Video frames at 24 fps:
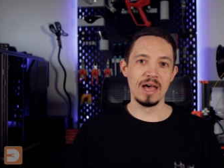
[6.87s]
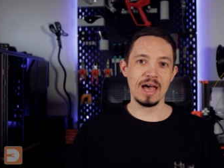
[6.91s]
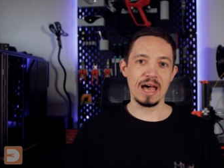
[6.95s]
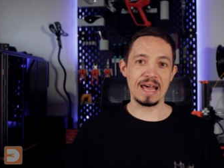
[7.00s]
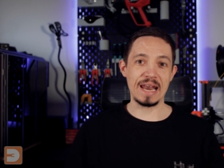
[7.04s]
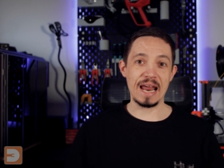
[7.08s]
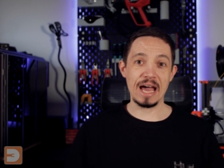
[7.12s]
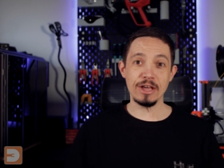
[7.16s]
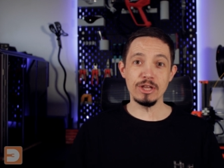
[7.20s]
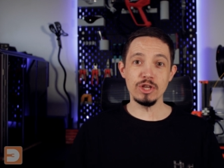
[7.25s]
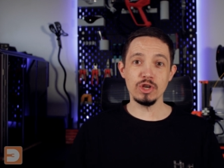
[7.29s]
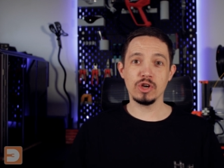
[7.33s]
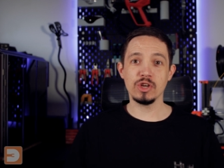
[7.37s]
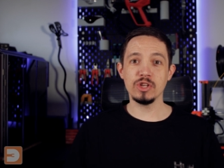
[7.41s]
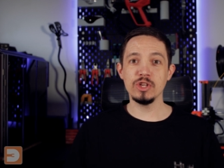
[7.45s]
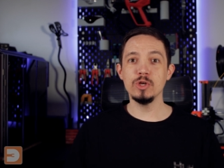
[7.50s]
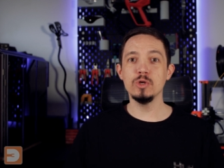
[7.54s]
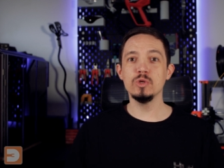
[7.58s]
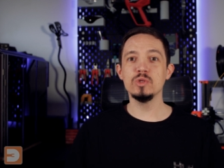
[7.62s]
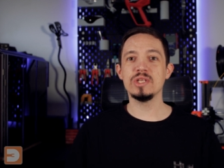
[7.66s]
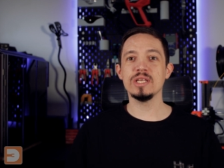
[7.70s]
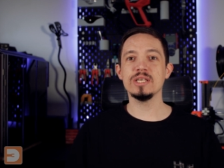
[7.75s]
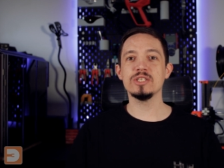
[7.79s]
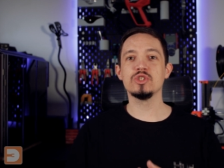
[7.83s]
and how you can
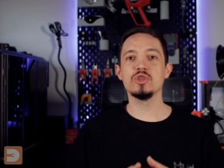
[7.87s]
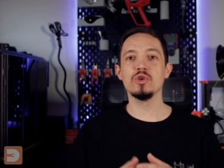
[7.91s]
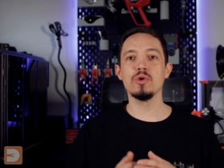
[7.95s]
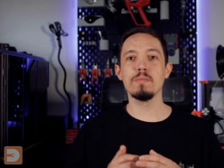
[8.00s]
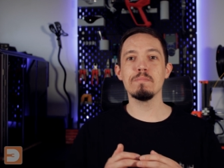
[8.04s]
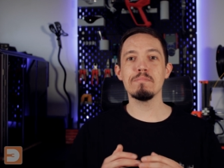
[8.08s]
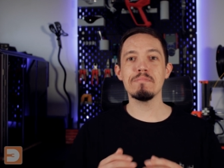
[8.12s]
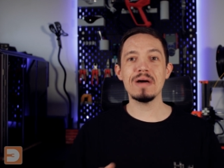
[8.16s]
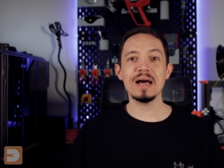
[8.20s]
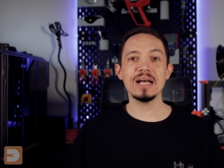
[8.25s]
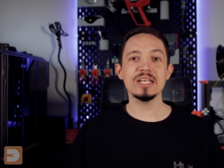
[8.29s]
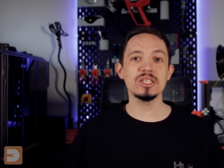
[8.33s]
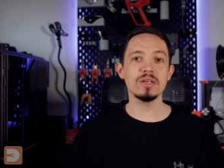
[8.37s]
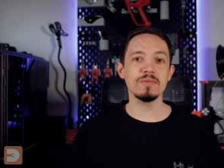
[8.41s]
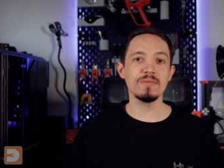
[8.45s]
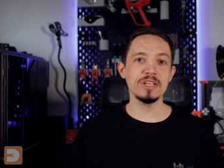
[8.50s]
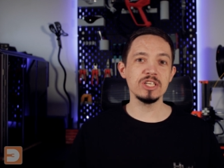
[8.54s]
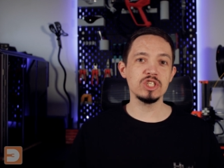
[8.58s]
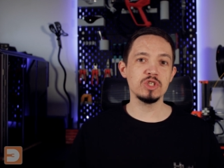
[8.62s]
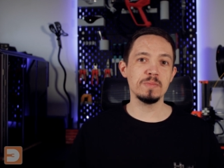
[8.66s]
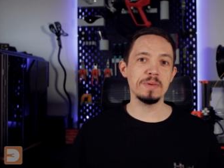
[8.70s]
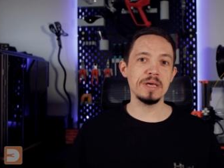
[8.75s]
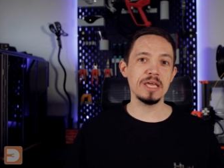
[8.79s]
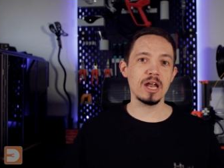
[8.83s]
use this to
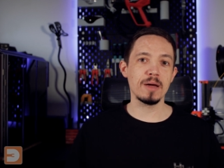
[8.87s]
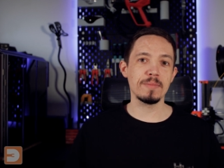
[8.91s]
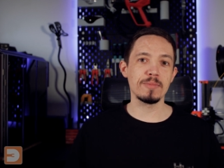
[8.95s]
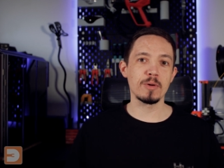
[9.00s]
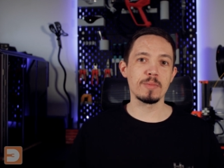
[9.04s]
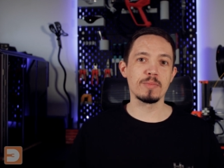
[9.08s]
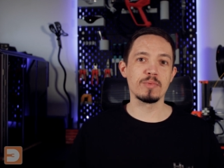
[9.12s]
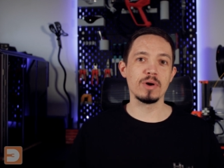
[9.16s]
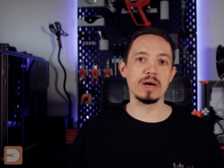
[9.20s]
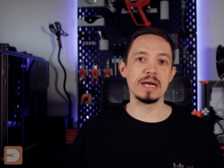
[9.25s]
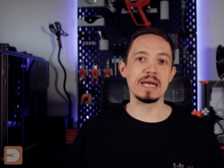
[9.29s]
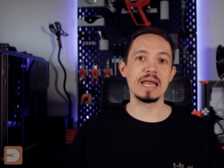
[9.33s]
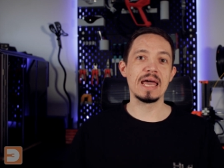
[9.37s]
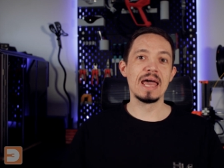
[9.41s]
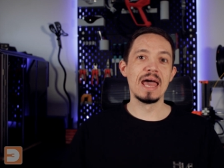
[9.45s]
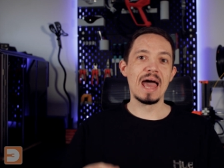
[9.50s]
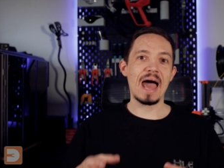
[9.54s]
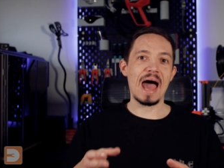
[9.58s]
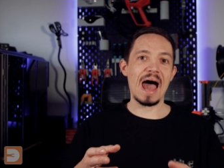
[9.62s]
massively speed up your print